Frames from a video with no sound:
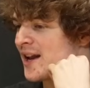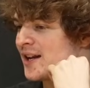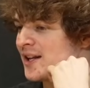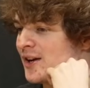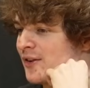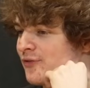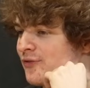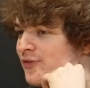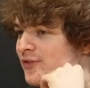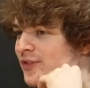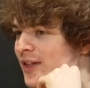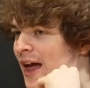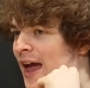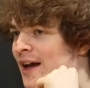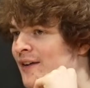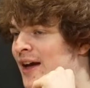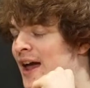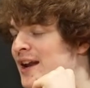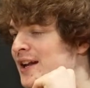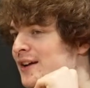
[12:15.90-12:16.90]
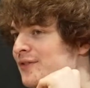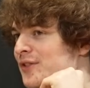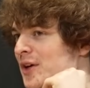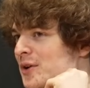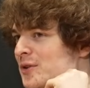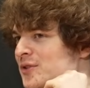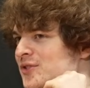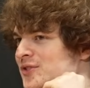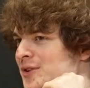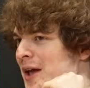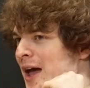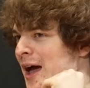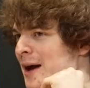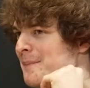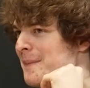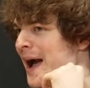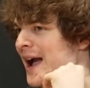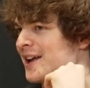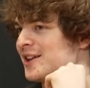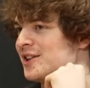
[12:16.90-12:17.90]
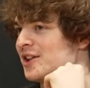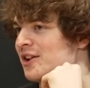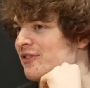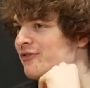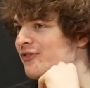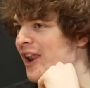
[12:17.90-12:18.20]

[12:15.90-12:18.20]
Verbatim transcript: any of any of those immaculate